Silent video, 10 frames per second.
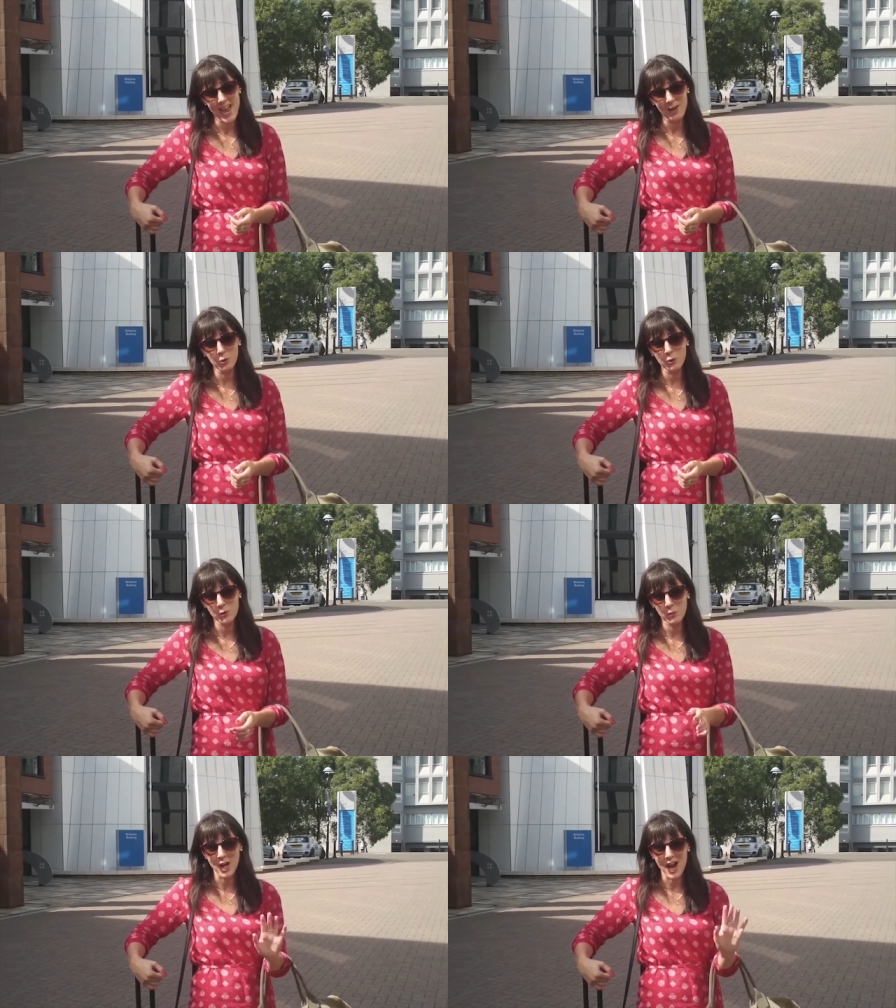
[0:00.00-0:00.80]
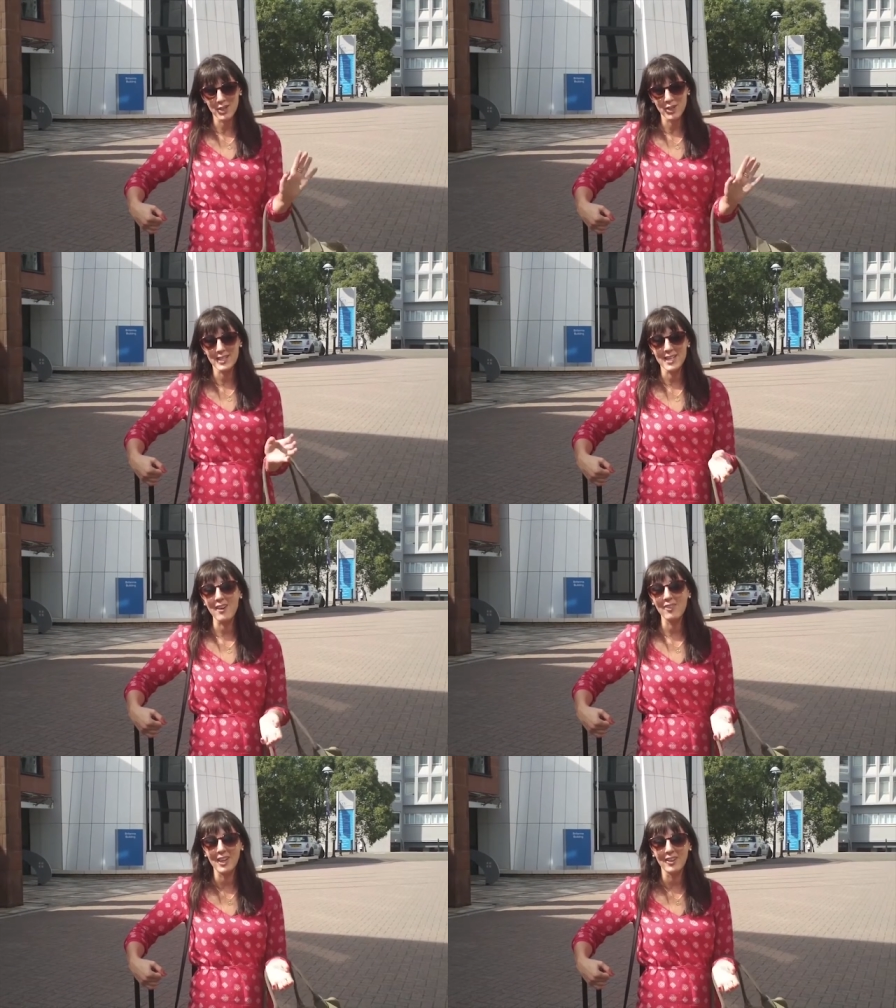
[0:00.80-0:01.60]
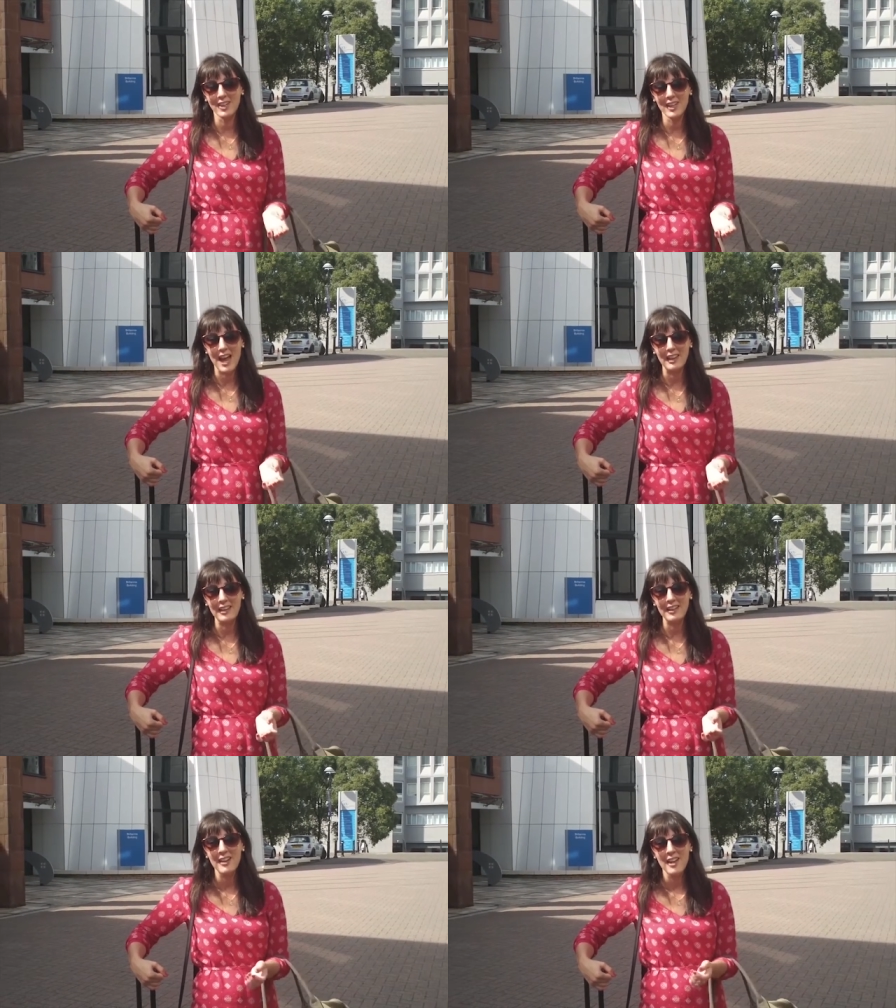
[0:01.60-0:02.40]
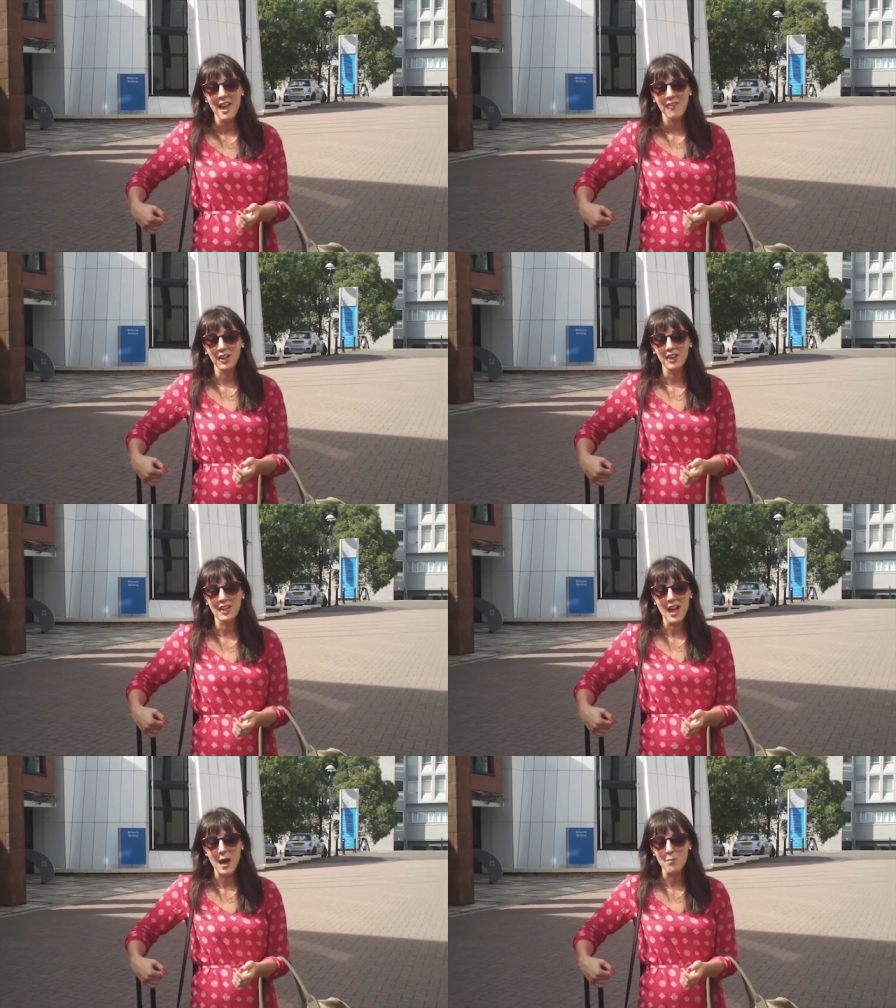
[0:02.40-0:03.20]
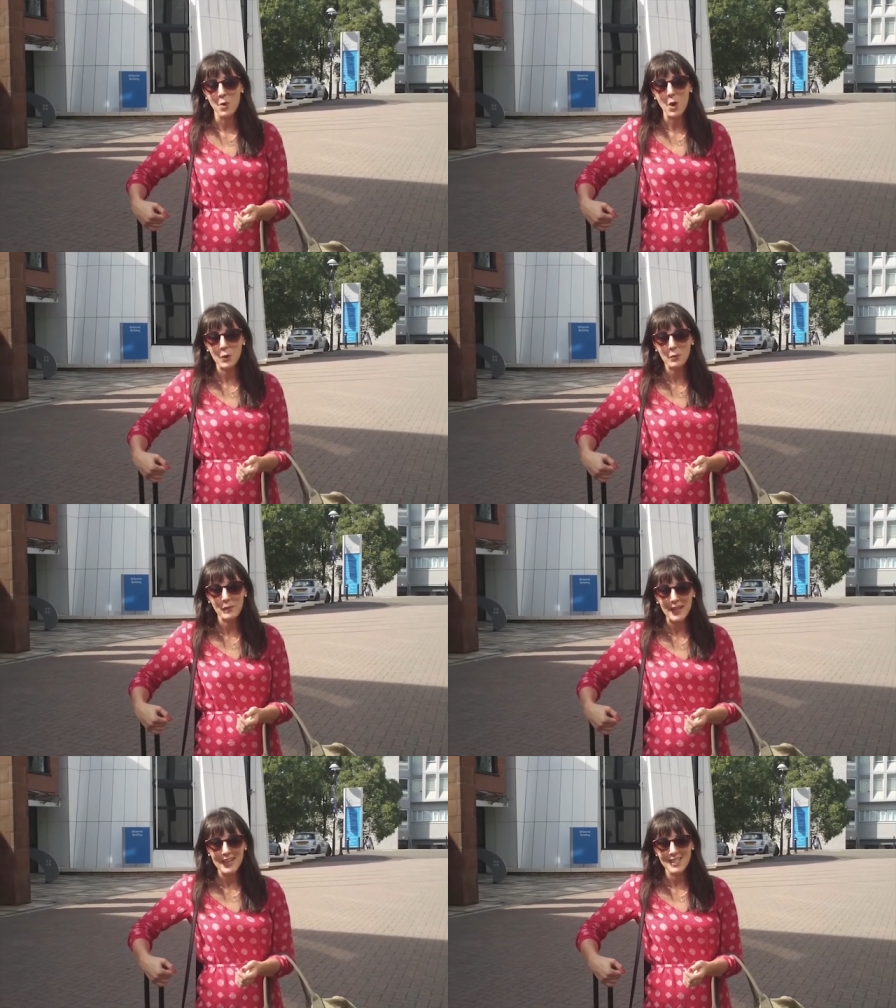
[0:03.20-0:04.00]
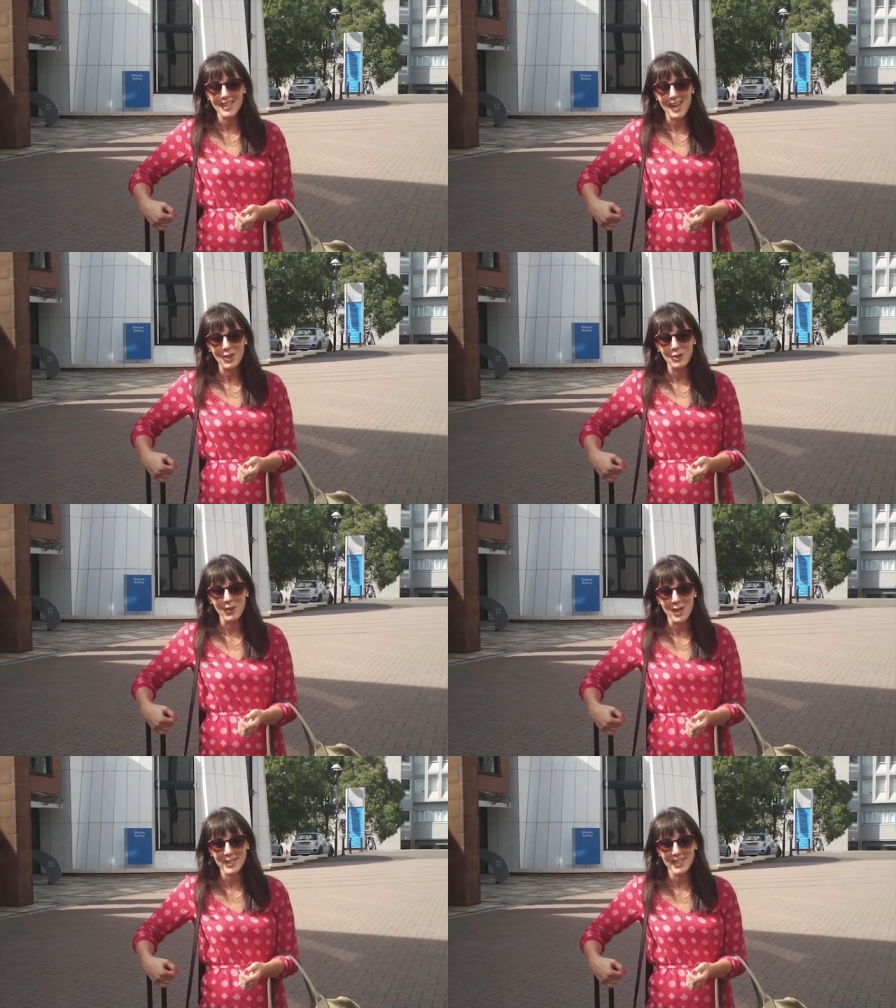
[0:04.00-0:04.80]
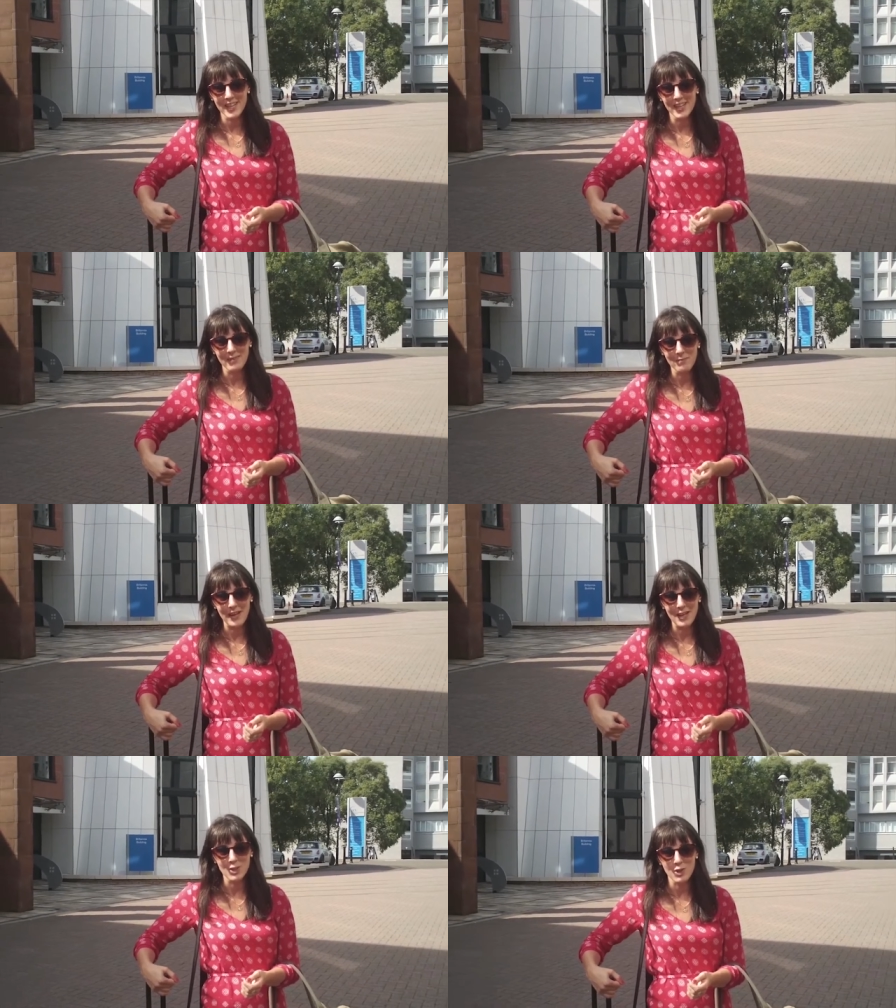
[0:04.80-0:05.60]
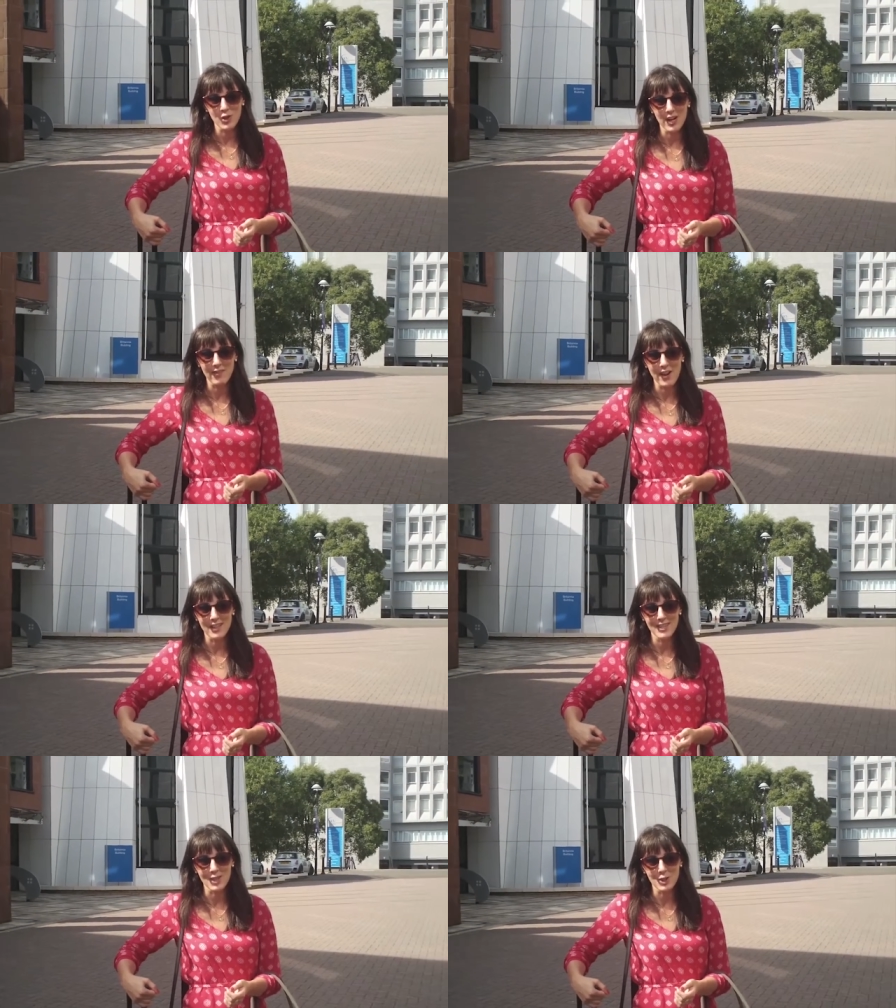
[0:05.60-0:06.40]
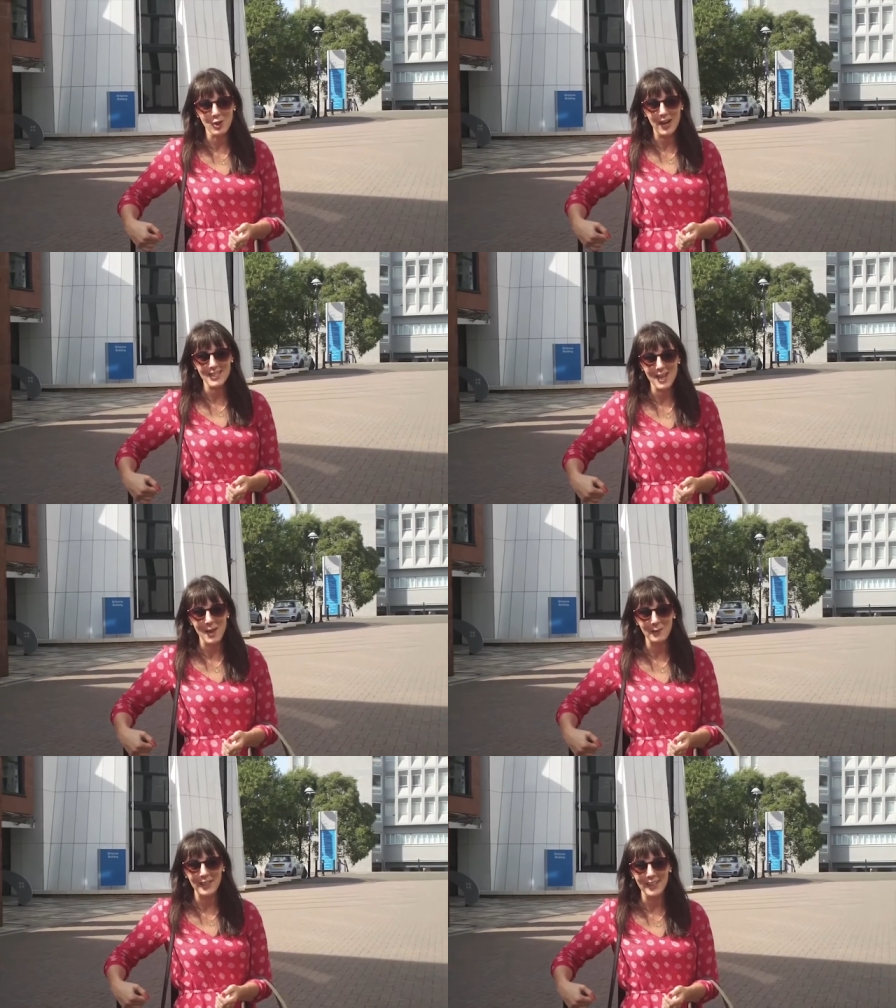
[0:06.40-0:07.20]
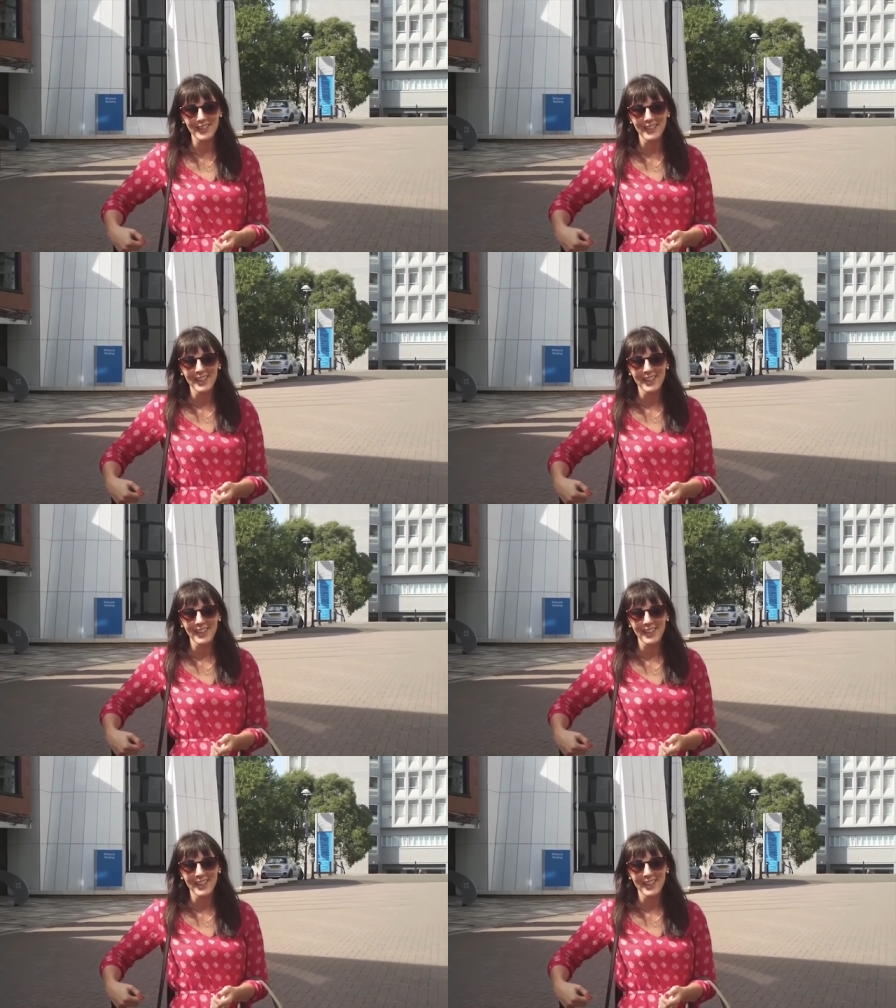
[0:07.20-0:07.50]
and all of the dietary staff here at Cali for welcoming me to their university and making sure that I've had such a great time here.